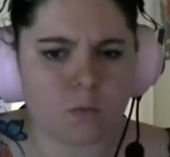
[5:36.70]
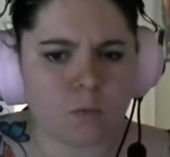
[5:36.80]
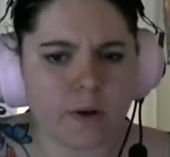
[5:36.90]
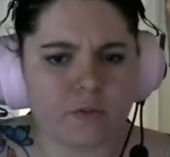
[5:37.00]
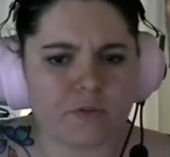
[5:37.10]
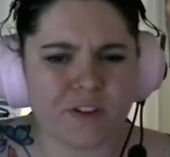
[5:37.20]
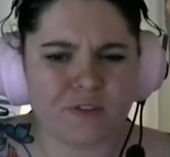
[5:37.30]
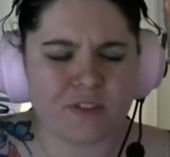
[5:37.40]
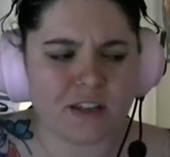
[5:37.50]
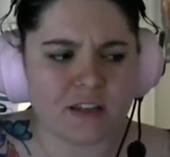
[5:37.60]
Well,
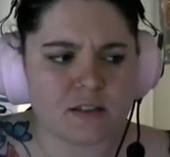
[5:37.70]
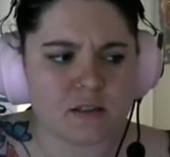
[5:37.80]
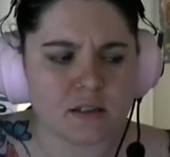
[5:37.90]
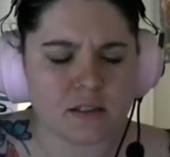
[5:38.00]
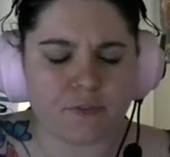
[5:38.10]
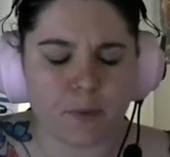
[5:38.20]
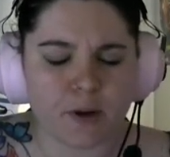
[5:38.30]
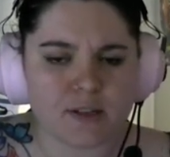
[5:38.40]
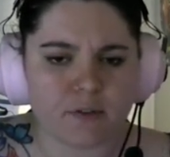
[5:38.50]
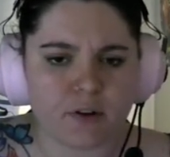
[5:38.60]
50s? is
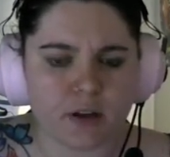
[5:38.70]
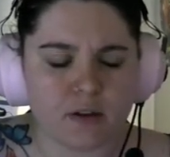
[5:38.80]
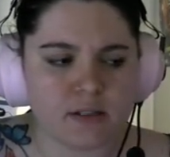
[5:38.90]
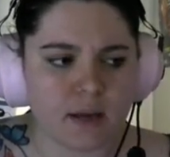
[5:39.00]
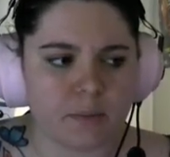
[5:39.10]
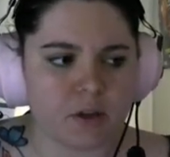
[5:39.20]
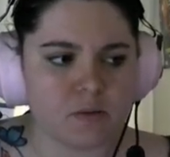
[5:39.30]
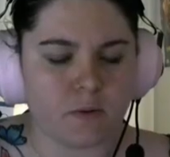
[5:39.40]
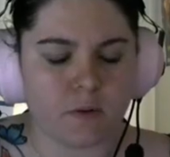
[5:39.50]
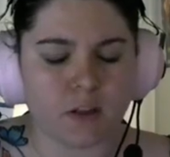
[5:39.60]
Where's everyone else at? Because
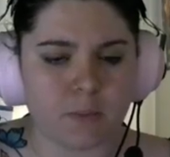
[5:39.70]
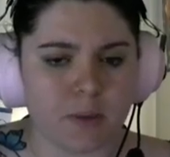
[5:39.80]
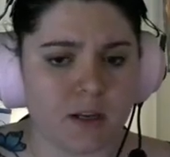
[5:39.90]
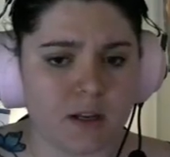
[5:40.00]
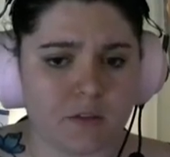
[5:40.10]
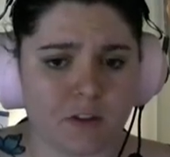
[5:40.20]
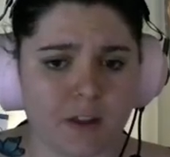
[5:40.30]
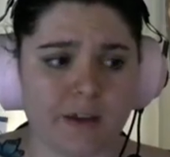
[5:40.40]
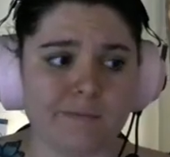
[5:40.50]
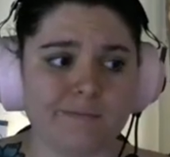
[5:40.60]
we've only been in here for
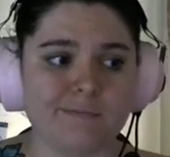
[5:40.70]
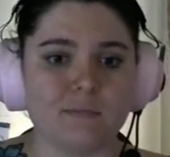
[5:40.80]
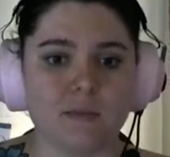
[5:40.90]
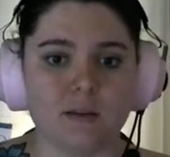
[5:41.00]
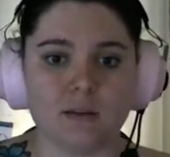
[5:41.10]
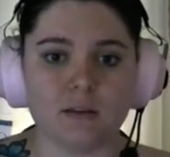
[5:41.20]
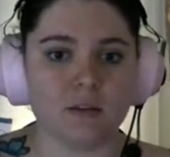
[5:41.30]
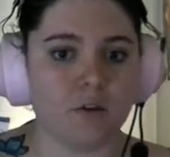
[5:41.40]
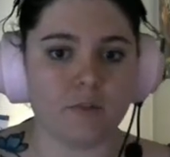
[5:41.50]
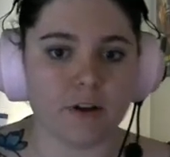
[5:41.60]
like...
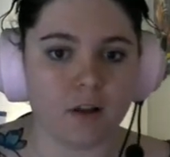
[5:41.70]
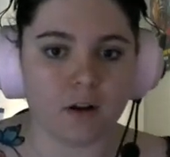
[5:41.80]
Not very long.